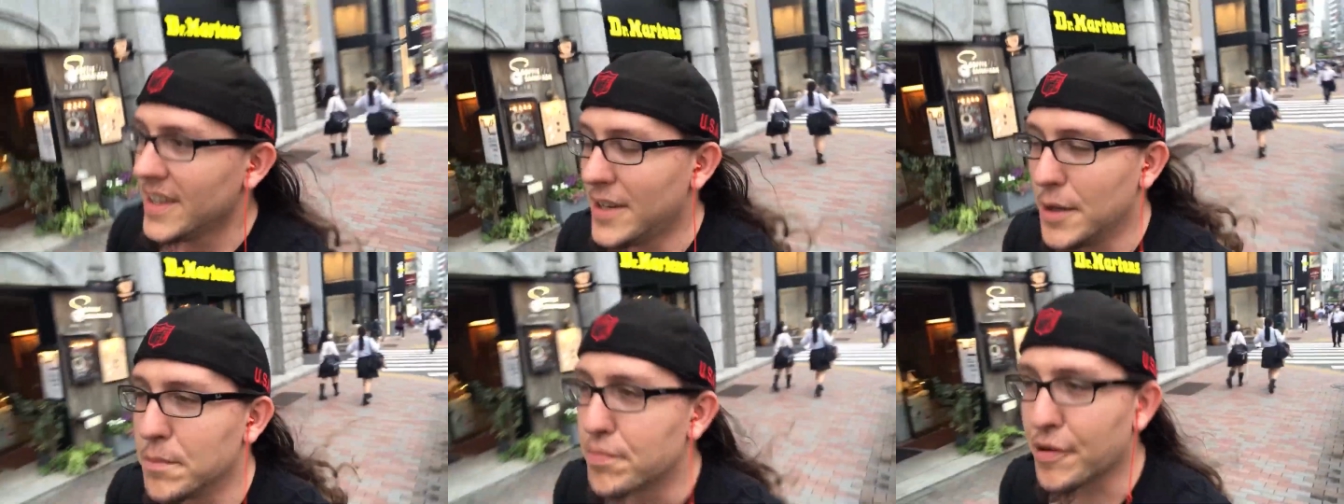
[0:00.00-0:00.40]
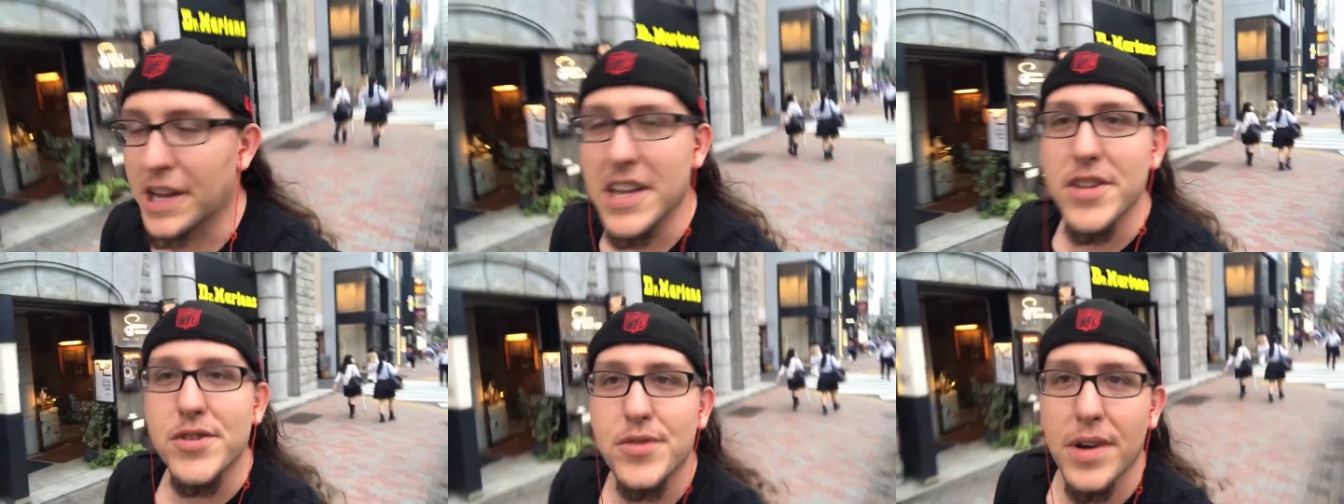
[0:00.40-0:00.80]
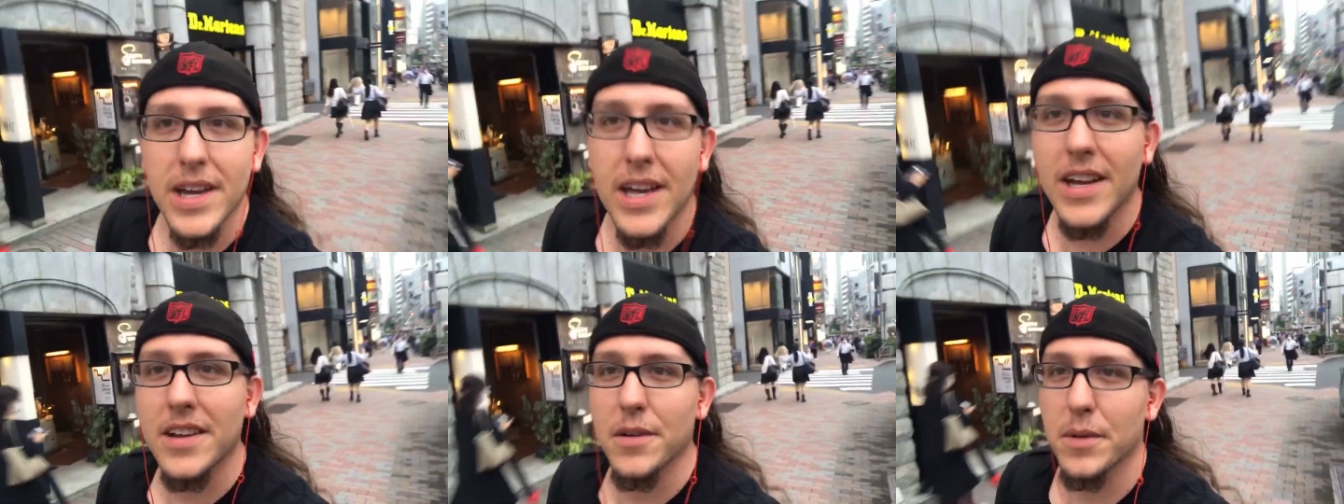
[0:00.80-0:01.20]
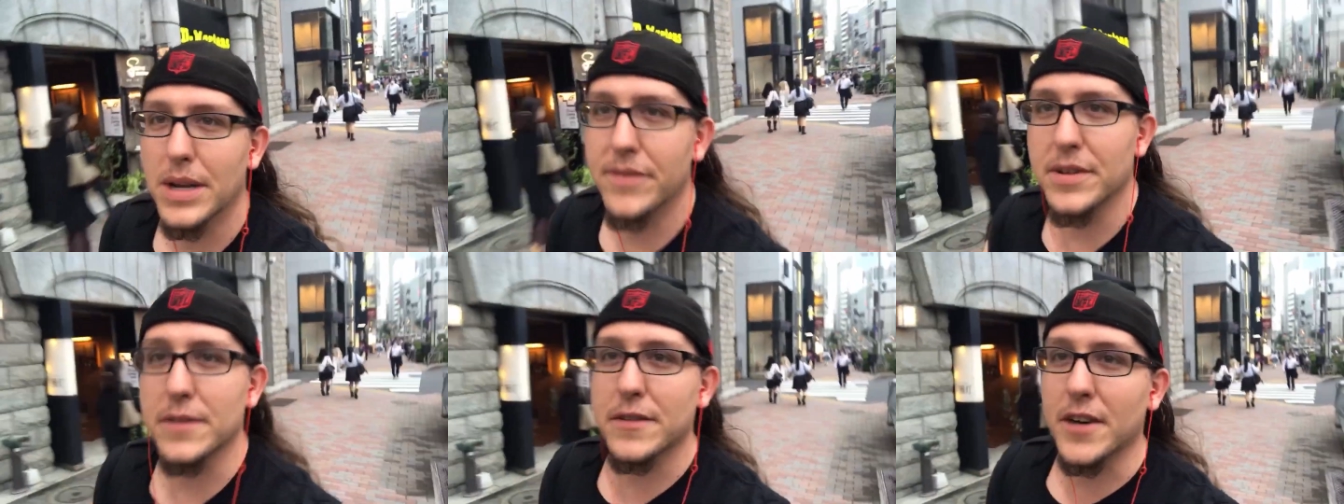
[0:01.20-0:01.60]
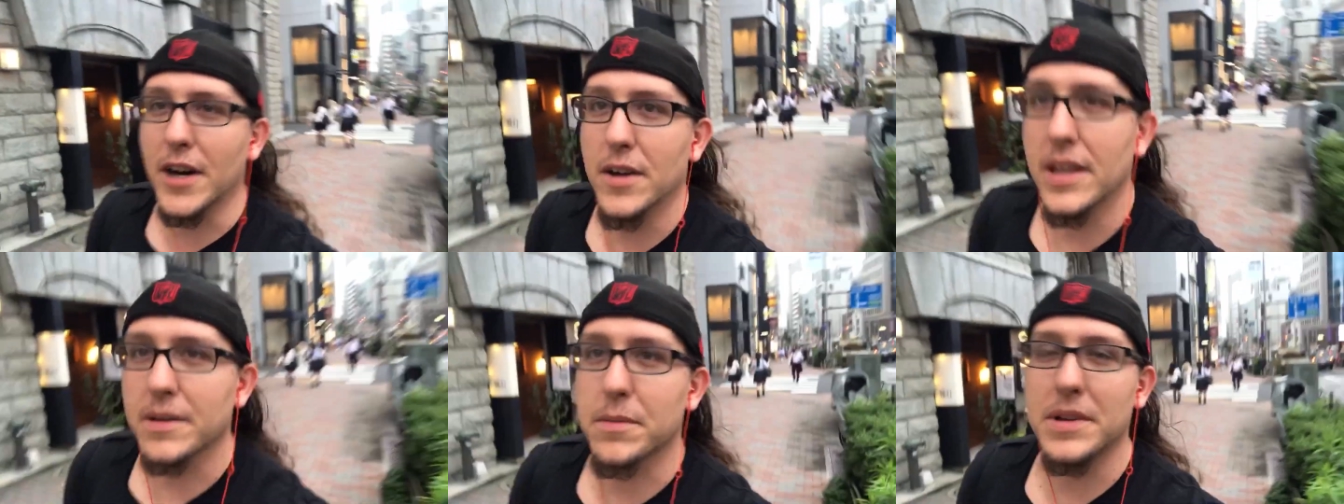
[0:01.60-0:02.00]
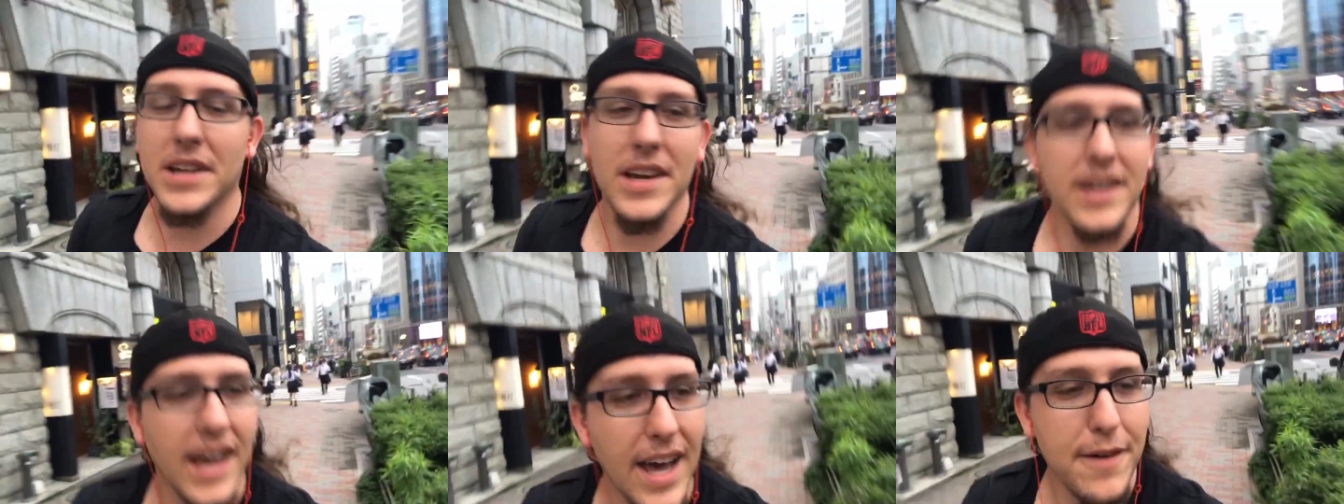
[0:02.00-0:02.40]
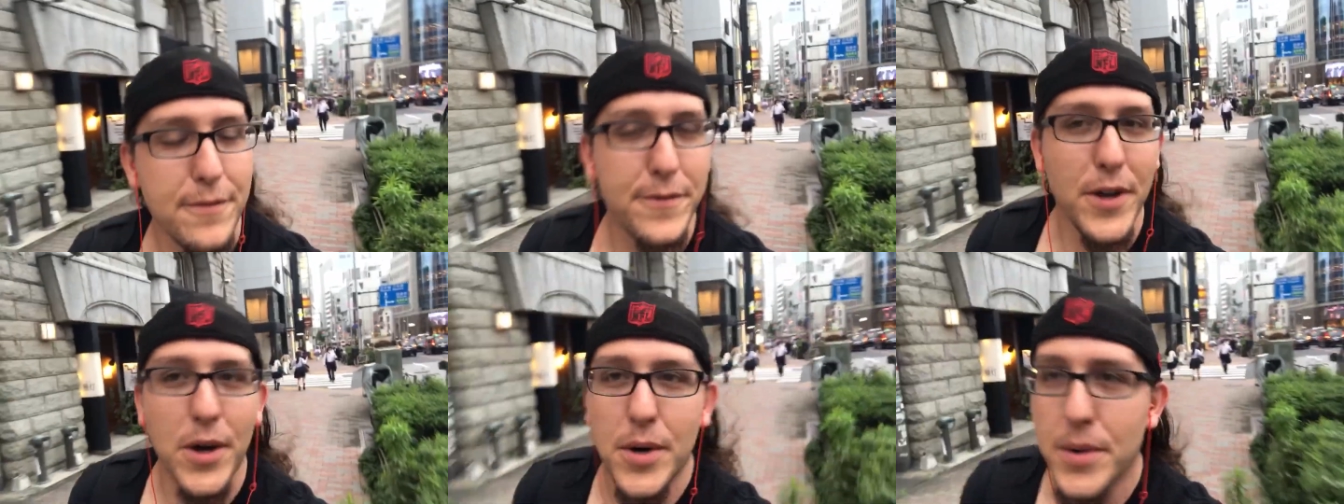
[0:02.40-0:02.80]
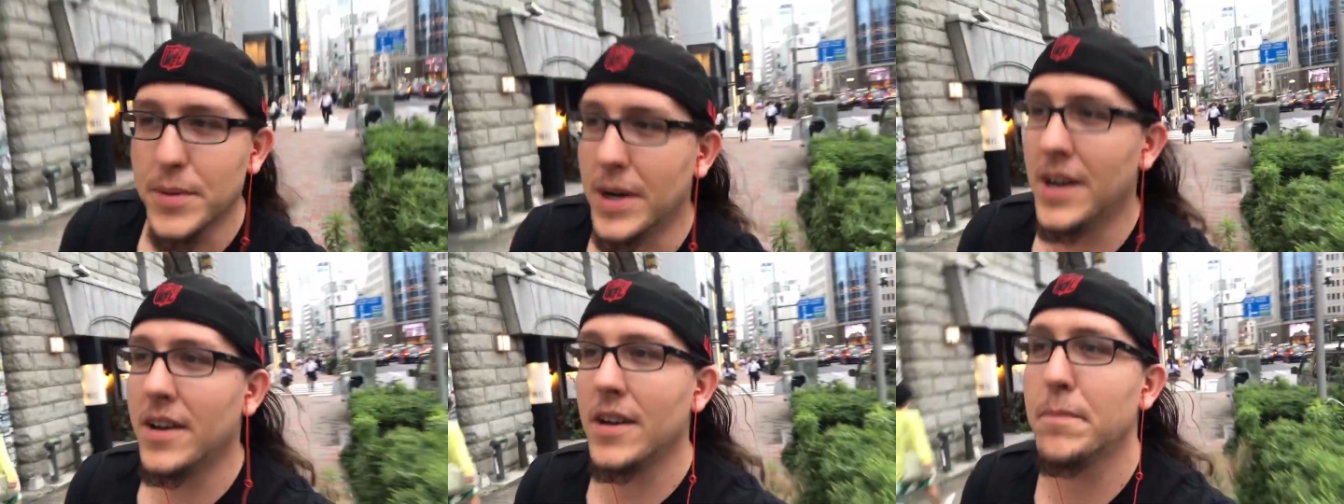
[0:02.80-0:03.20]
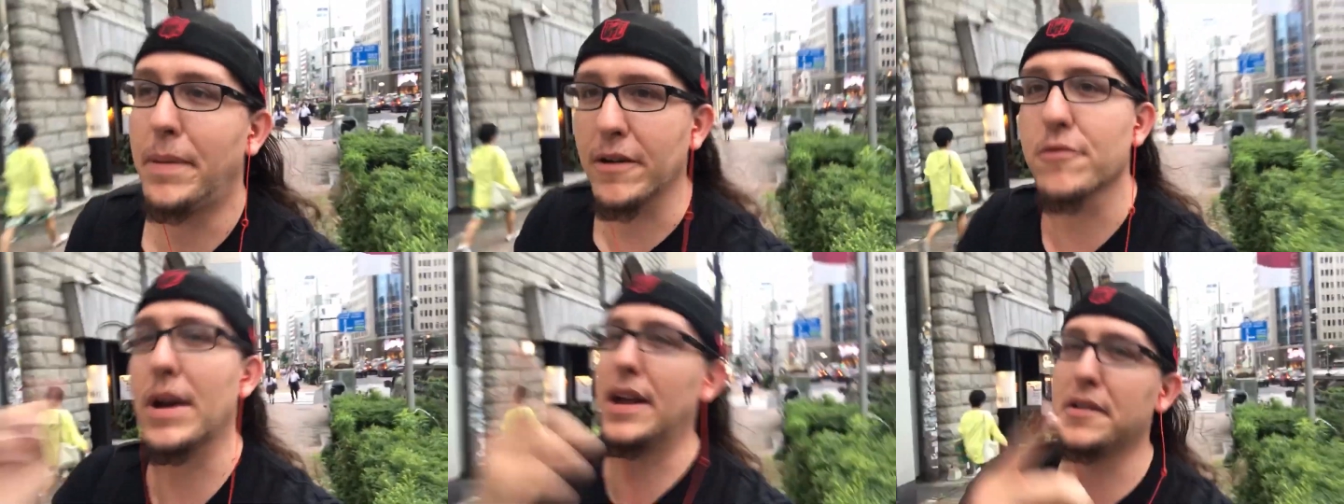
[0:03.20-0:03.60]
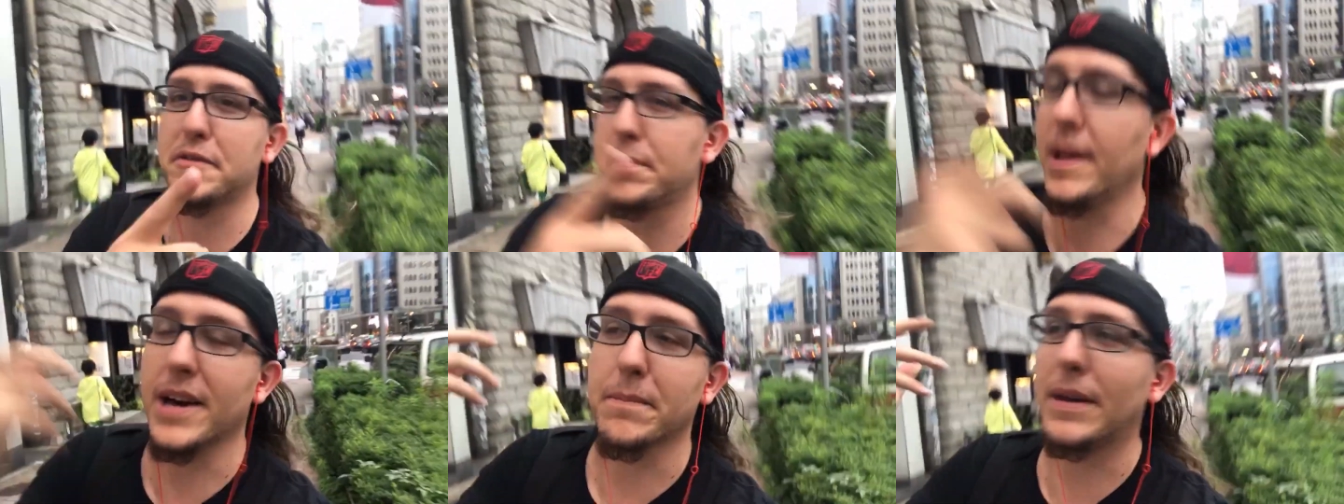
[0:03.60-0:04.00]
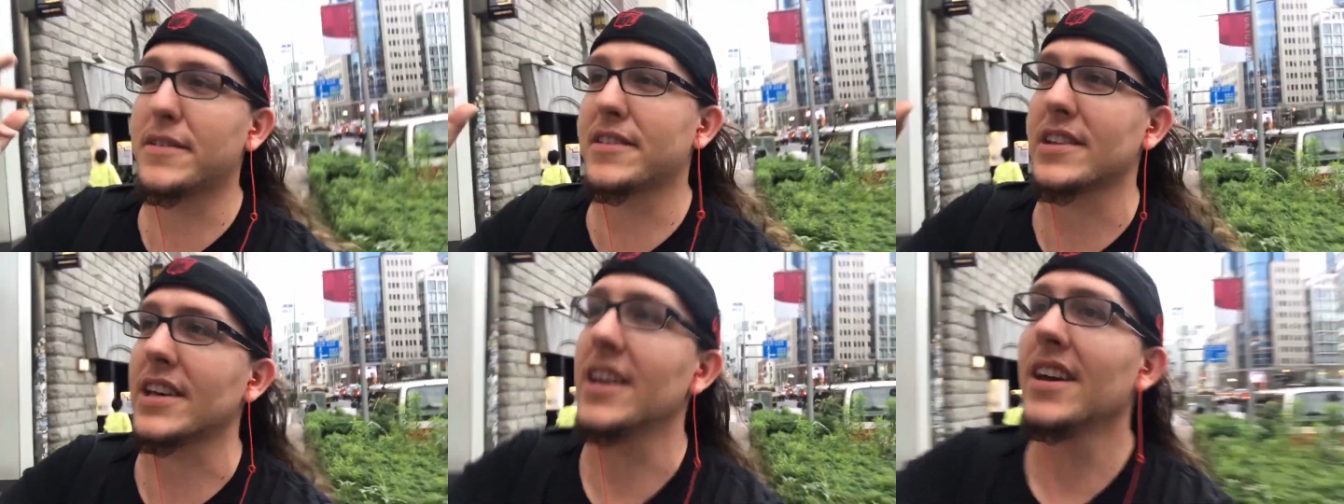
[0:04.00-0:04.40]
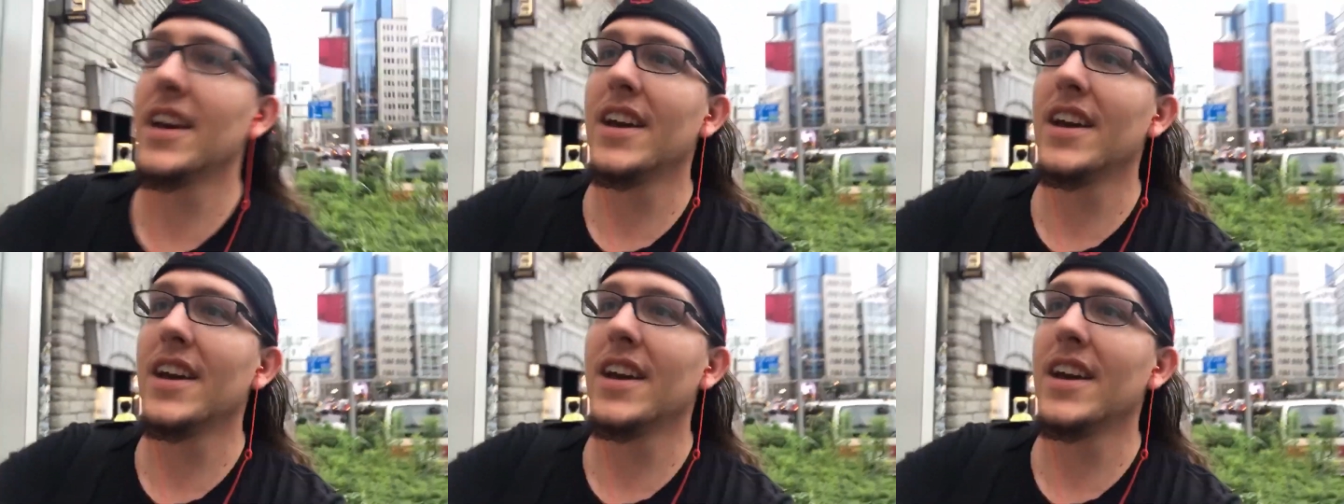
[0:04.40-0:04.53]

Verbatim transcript: you know, brain drain or whatever it's called, like when they have no writer's block, basically,